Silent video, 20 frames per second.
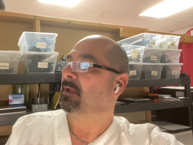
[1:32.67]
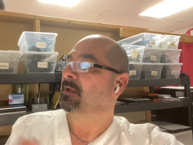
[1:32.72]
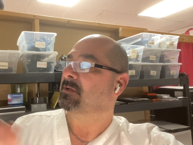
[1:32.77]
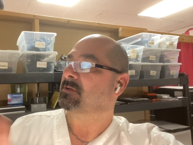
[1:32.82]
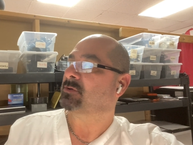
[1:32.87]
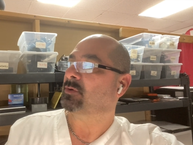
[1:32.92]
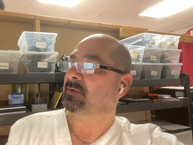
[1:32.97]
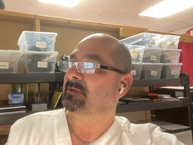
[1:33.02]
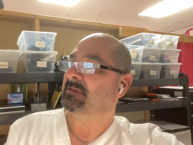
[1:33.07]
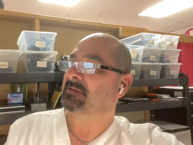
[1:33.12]

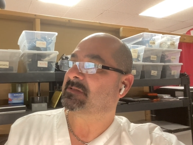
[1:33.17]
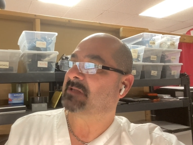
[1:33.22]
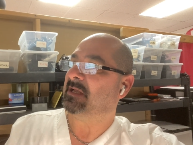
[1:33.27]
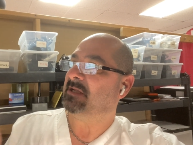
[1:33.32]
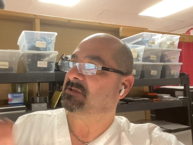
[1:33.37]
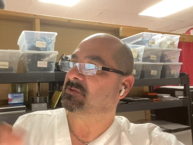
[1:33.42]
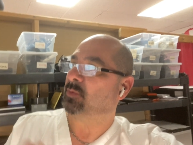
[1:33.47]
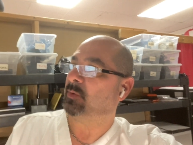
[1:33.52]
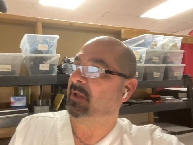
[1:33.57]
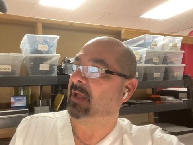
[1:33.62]
So in this
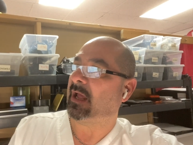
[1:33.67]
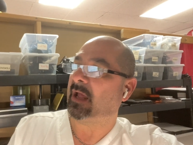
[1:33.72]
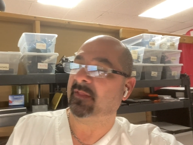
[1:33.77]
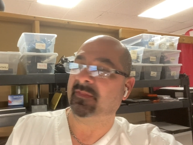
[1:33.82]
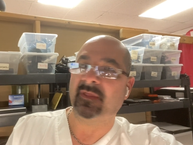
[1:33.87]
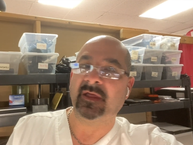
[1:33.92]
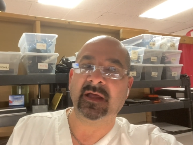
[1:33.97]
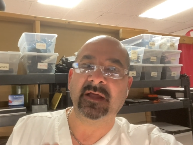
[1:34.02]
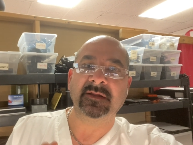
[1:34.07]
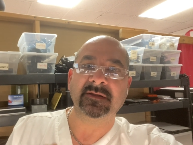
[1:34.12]
case, we have
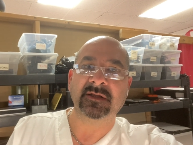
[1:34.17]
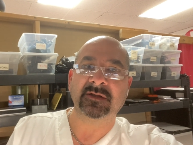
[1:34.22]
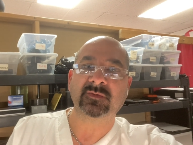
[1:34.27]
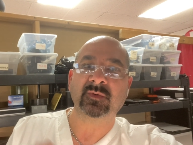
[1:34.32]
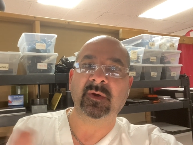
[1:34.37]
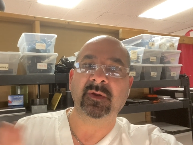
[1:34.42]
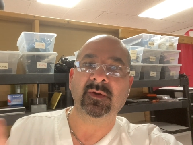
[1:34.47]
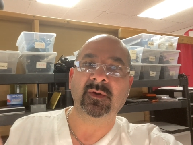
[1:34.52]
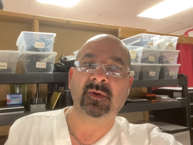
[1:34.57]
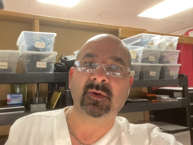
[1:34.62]
that. That's
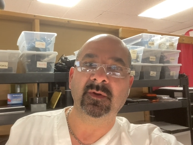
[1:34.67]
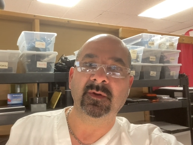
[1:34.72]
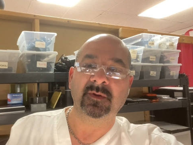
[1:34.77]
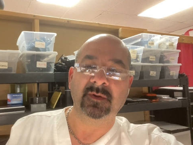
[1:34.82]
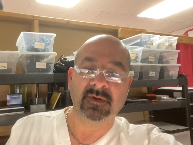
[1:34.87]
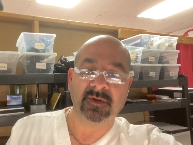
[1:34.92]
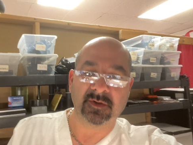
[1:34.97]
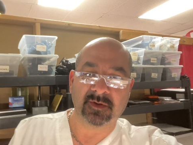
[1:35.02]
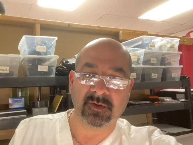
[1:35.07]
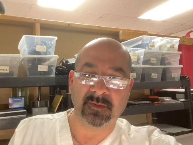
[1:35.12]
why
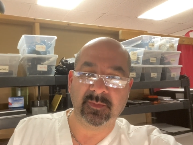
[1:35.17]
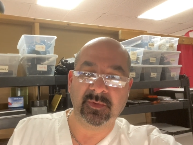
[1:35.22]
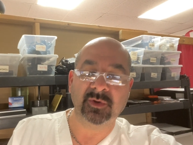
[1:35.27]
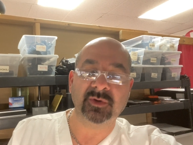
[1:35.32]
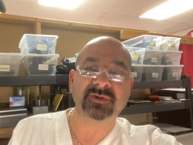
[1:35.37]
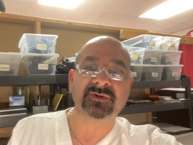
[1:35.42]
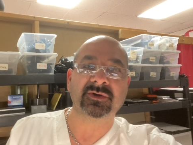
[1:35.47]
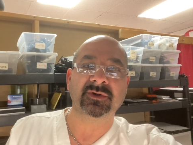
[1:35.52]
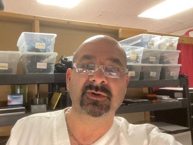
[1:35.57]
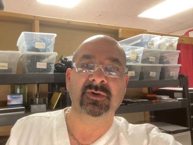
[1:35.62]

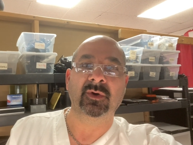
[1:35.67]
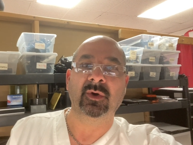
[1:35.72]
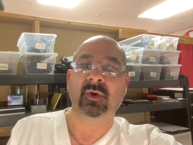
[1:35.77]
computers couldn't